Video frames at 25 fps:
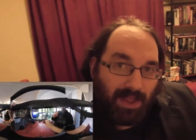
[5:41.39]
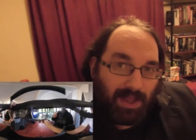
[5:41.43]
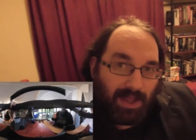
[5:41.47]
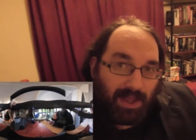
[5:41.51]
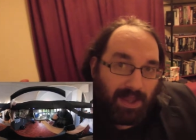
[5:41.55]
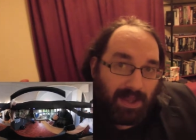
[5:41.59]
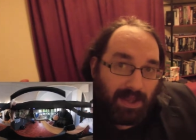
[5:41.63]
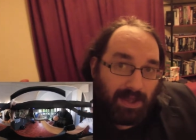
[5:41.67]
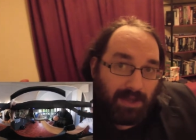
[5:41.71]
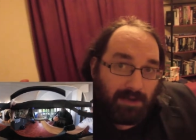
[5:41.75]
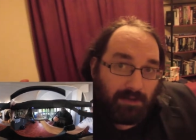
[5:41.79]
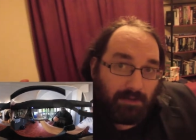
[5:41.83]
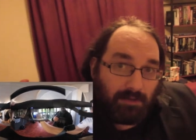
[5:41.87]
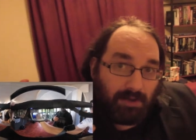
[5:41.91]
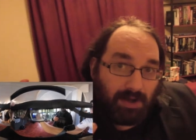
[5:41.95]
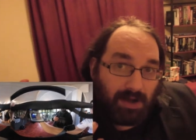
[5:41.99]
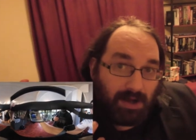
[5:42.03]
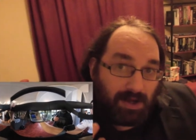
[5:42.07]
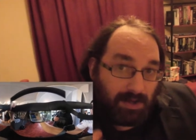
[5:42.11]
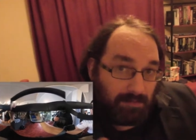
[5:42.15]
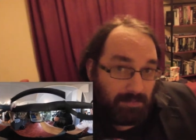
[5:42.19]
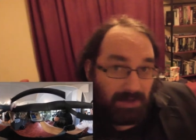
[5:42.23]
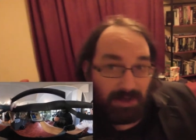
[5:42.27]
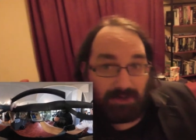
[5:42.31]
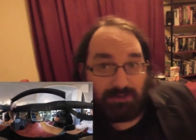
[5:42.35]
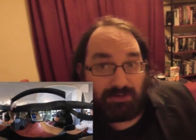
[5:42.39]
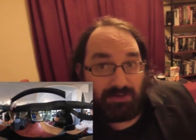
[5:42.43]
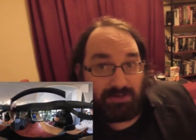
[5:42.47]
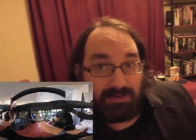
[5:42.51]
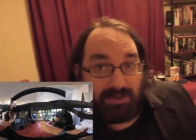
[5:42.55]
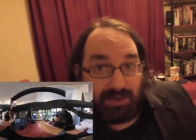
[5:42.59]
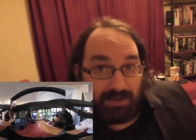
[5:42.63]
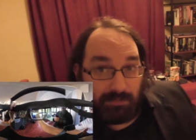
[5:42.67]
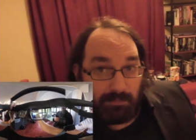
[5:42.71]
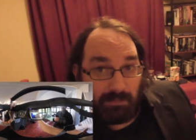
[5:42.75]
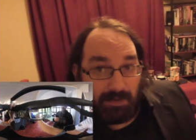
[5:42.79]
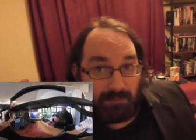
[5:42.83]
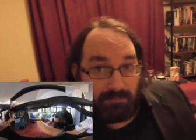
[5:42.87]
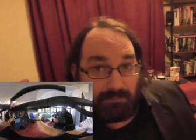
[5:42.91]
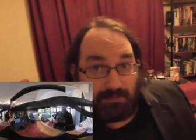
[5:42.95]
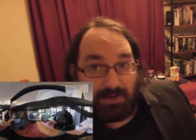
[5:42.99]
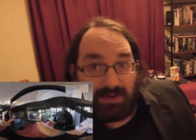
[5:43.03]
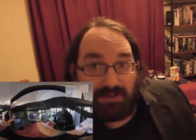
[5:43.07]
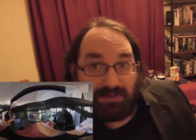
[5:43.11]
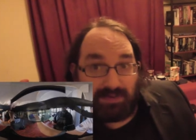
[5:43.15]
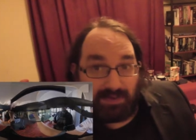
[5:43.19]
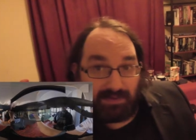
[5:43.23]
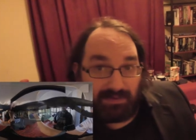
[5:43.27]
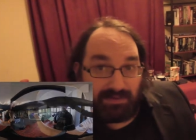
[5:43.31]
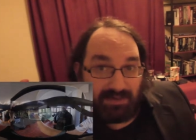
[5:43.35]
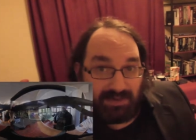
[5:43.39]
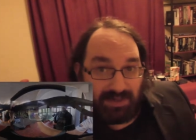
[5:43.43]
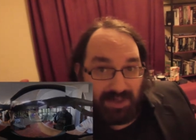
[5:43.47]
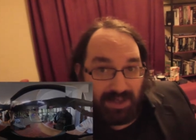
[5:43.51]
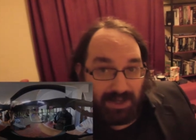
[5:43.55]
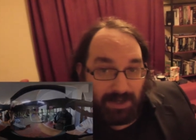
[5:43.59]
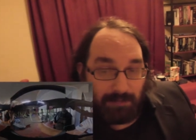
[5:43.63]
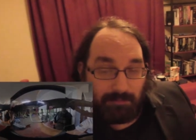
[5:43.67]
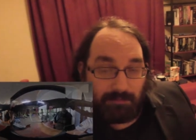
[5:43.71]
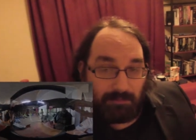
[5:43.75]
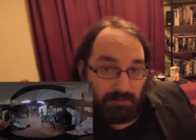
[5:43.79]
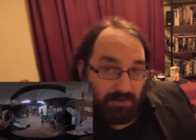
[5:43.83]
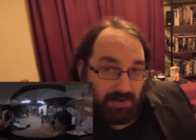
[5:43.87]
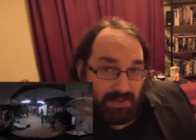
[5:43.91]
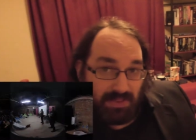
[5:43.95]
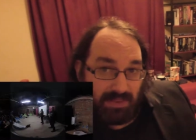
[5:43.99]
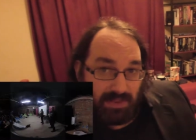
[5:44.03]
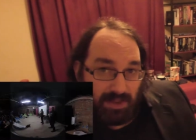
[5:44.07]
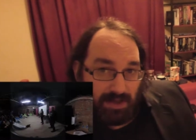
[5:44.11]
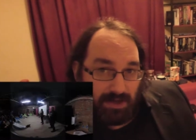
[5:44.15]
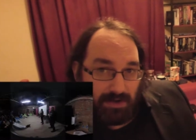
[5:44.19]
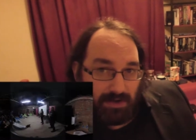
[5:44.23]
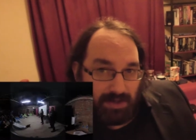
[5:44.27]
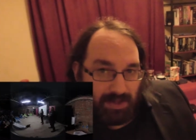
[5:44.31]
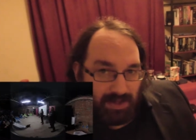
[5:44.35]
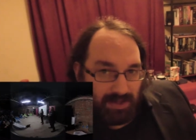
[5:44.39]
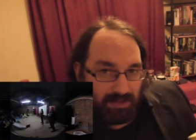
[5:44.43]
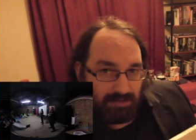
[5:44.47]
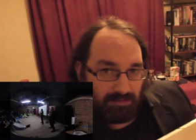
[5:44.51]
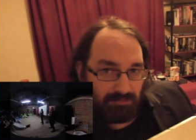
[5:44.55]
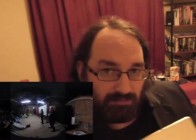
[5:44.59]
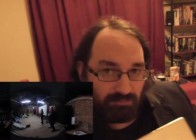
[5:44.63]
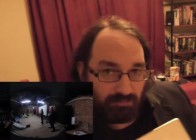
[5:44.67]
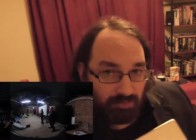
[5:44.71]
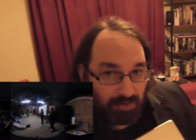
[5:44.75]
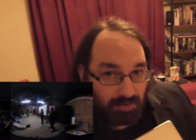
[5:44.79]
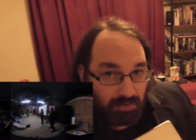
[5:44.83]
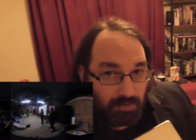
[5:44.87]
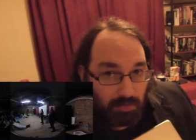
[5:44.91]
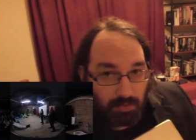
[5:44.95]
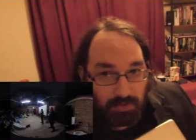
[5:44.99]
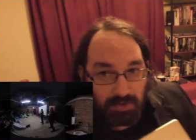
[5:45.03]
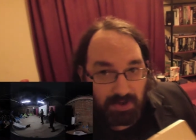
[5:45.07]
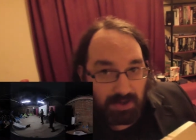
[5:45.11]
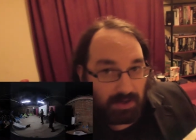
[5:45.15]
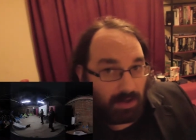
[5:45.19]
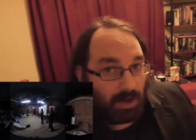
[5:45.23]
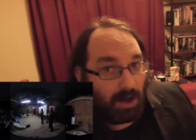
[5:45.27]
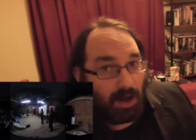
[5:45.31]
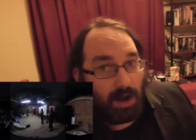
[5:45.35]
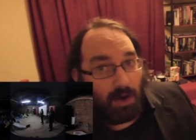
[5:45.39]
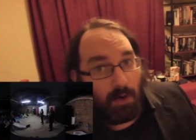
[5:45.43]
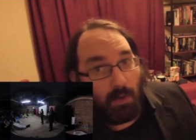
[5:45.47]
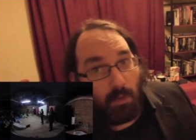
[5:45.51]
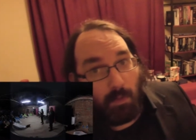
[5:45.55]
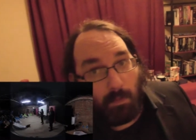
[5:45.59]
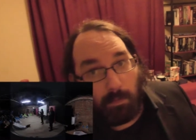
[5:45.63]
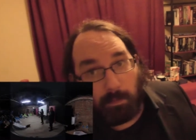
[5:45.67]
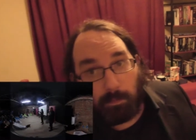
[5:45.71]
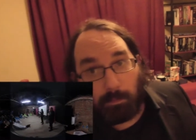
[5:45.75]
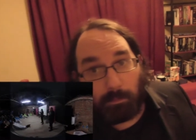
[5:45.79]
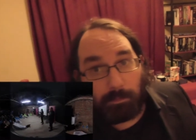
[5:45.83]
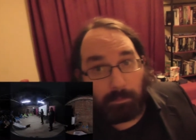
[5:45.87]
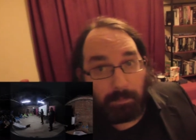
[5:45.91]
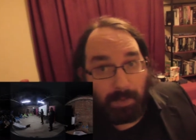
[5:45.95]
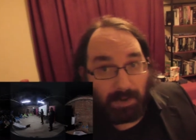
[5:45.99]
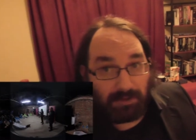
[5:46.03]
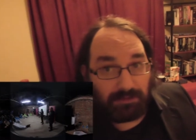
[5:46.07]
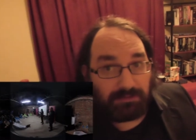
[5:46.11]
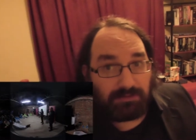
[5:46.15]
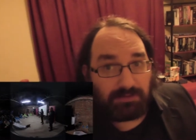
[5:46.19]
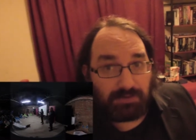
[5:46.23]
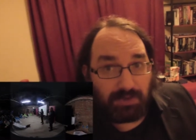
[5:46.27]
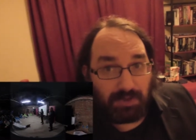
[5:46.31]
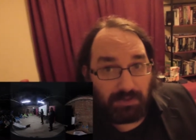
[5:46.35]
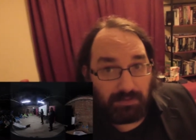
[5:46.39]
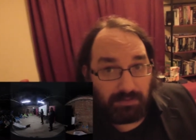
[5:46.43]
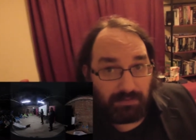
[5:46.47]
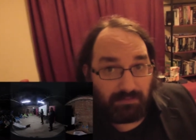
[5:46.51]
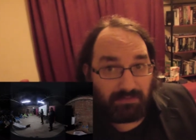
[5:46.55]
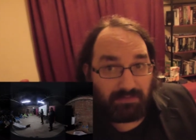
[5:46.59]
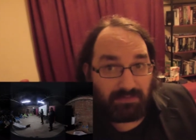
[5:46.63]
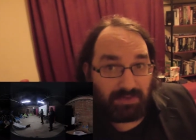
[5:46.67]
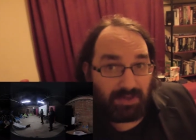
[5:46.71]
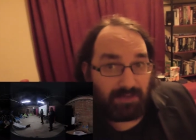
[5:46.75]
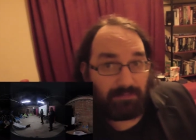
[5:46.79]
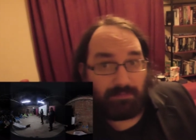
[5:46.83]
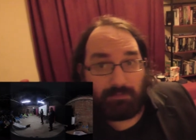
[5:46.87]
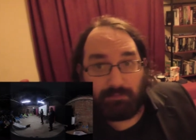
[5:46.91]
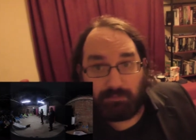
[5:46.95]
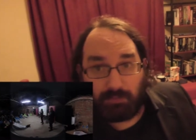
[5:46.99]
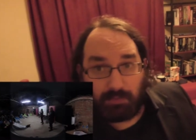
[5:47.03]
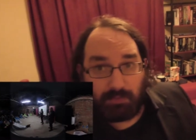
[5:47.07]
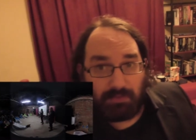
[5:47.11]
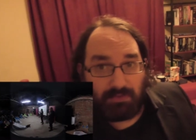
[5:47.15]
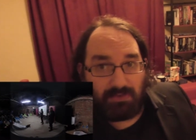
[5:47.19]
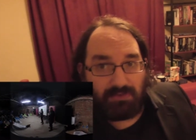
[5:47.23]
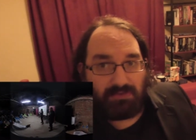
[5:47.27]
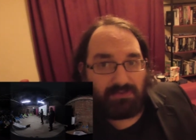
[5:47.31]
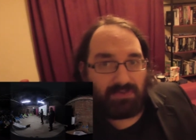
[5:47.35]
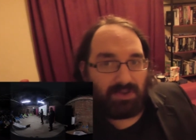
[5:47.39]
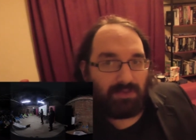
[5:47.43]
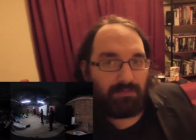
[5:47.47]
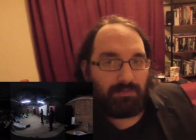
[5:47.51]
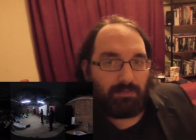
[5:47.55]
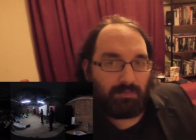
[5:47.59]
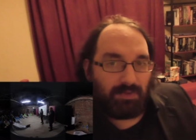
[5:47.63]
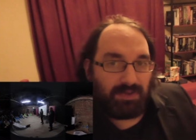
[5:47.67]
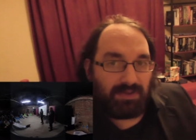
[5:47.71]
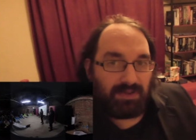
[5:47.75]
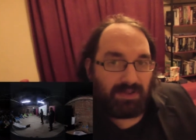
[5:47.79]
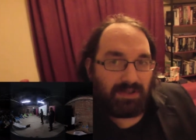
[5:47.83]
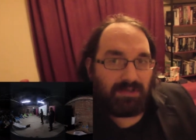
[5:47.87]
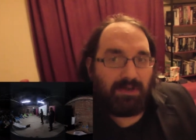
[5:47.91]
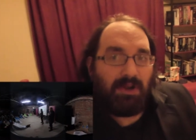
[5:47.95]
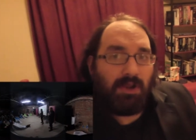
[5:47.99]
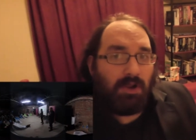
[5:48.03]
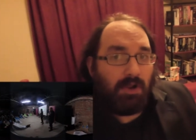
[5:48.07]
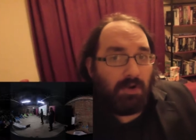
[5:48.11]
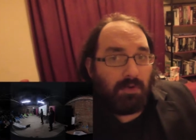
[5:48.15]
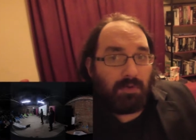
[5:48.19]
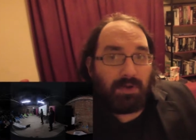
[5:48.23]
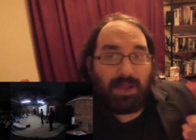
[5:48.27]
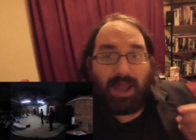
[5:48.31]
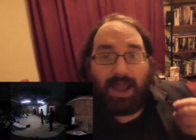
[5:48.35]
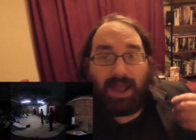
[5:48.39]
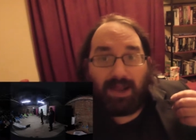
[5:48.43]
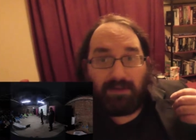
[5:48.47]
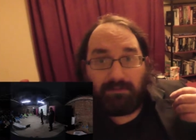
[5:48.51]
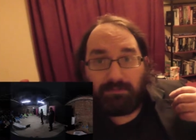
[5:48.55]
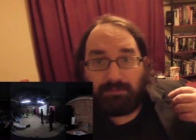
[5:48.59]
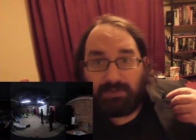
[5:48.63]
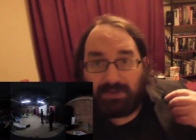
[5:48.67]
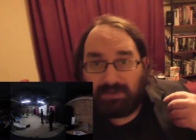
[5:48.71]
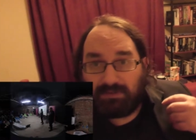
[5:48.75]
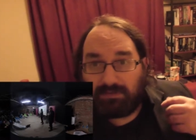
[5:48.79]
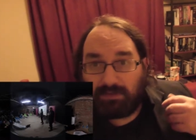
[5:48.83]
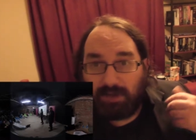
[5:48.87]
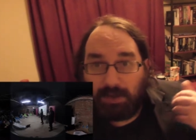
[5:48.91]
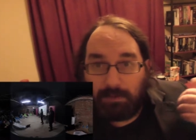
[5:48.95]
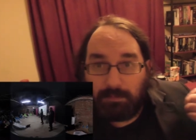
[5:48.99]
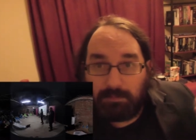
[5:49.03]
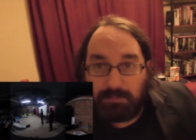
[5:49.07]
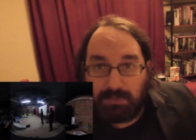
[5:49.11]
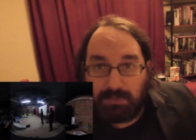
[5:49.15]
Uh, I managed to take my 360 camera in there and recorded a whole bunch load of stuff of all the stuff that we did. We had things like